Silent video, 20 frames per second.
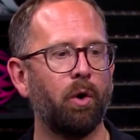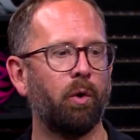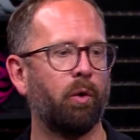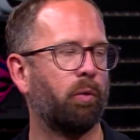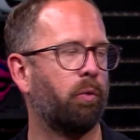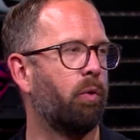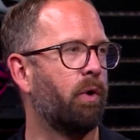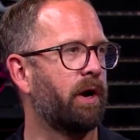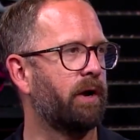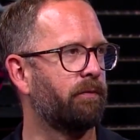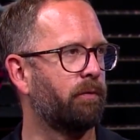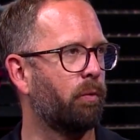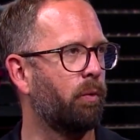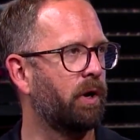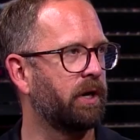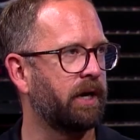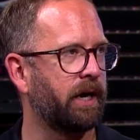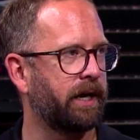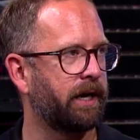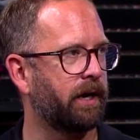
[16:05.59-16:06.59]
whatever,
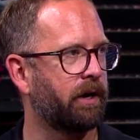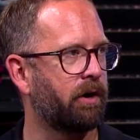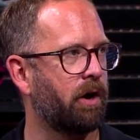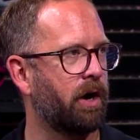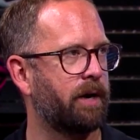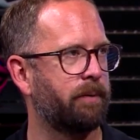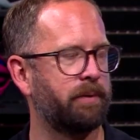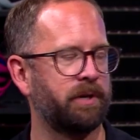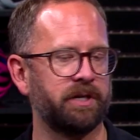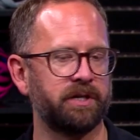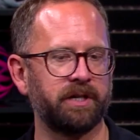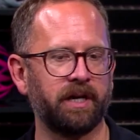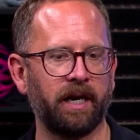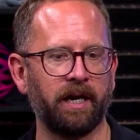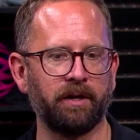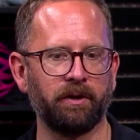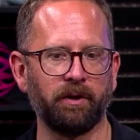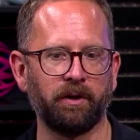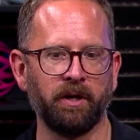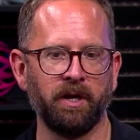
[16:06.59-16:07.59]
one guy get caught up in a
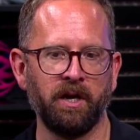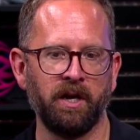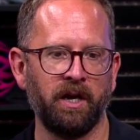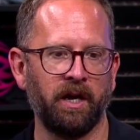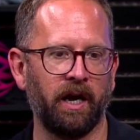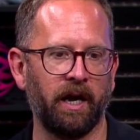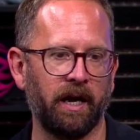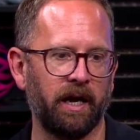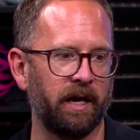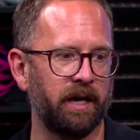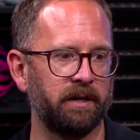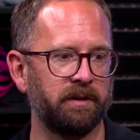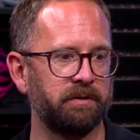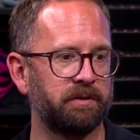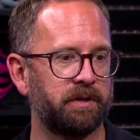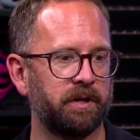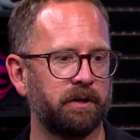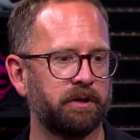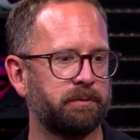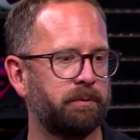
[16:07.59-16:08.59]
scandal and
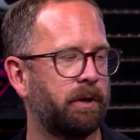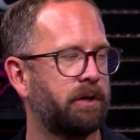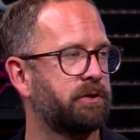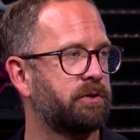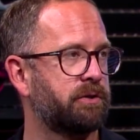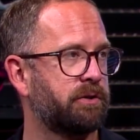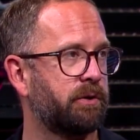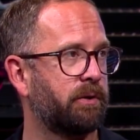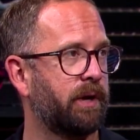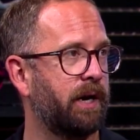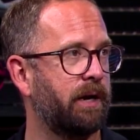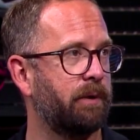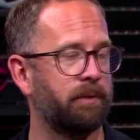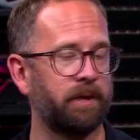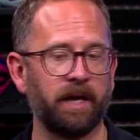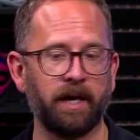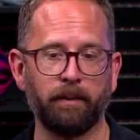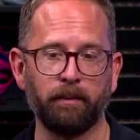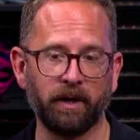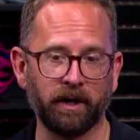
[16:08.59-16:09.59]
their sponsors are okay with
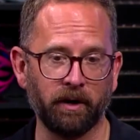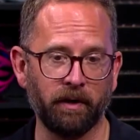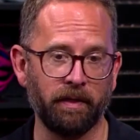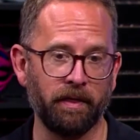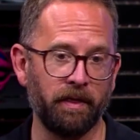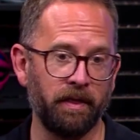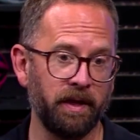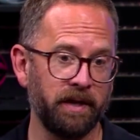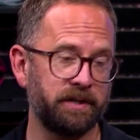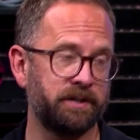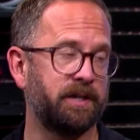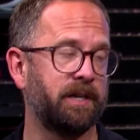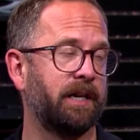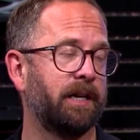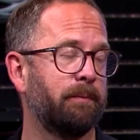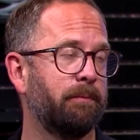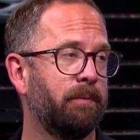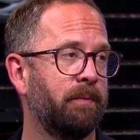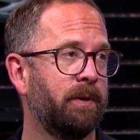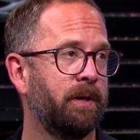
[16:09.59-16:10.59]
that. I'm like, on this
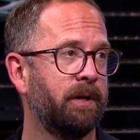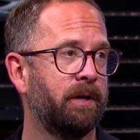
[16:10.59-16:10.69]
team,